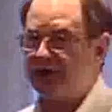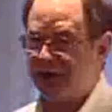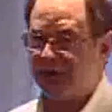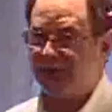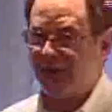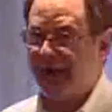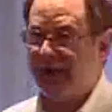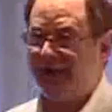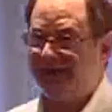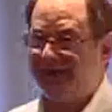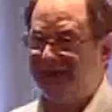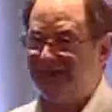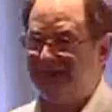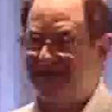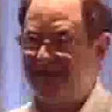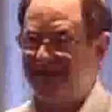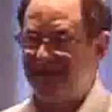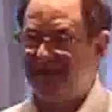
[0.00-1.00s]
it, right?
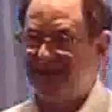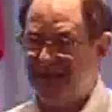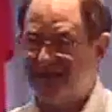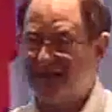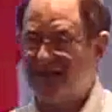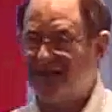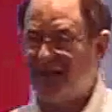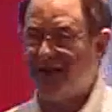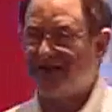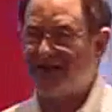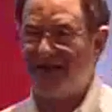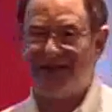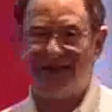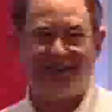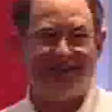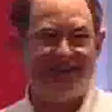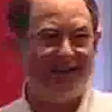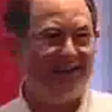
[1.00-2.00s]
It needs adjusting.
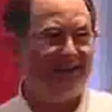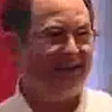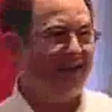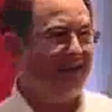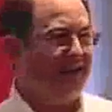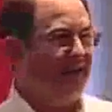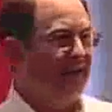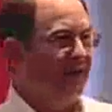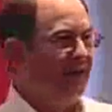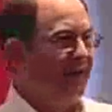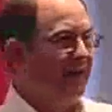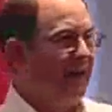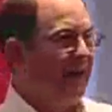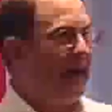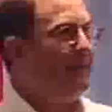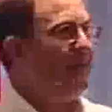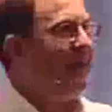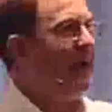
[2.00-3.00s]

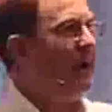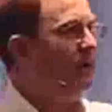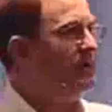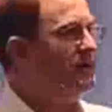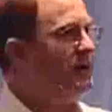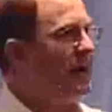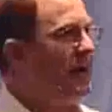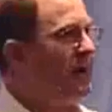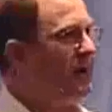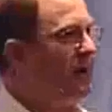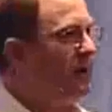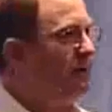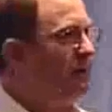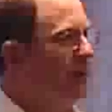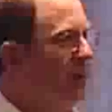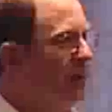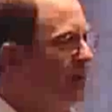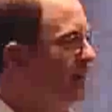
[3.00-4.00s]
How many hours a day are you going to
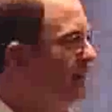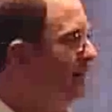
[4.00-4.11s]
pick?